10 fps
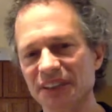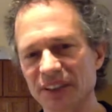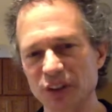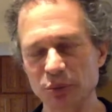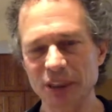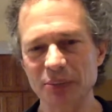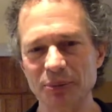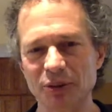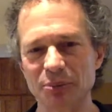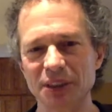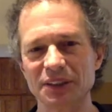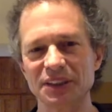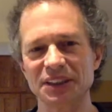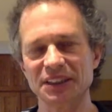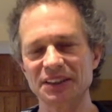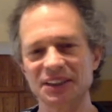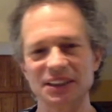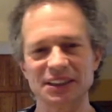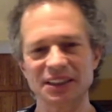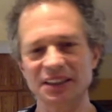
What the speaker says: and other people, because there's this